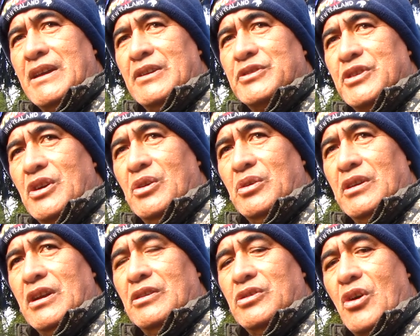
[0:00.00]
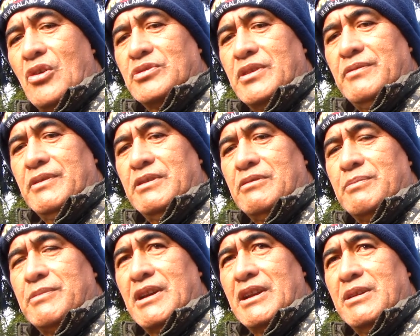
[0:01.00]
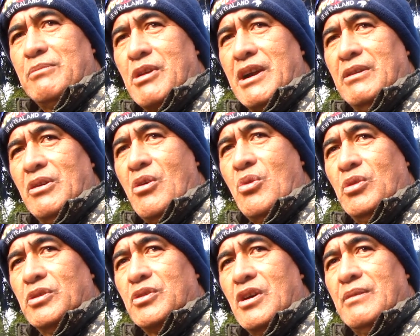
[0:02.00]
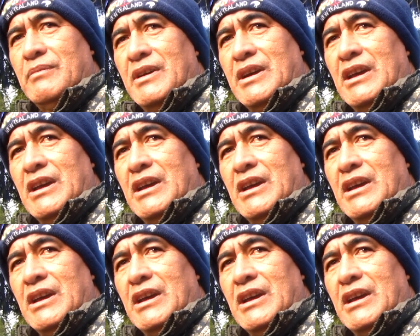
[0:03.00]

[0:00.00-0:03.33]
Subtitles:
So dogs live in the reptilian brain all the time.